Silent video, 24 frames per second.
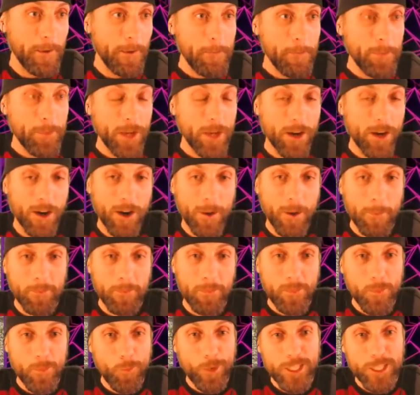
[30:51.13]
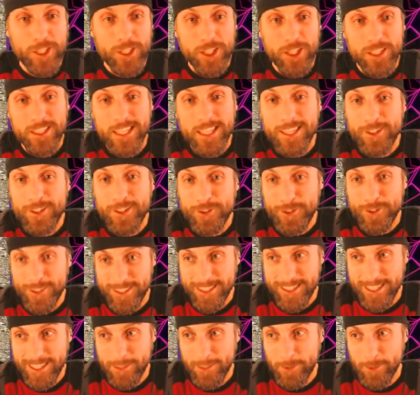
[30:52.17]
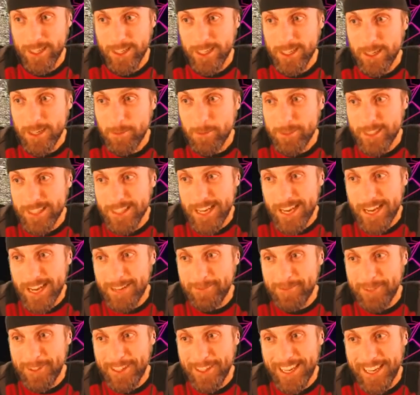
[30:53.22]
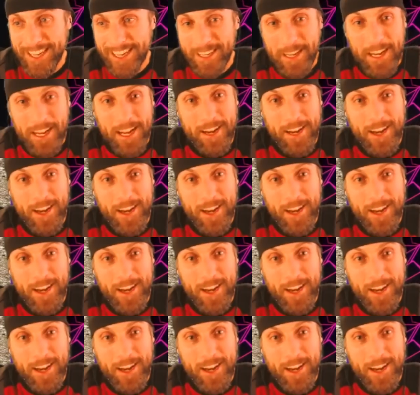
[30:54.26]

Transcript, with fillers: Um, which is interesting. We're going to come to that. Okay.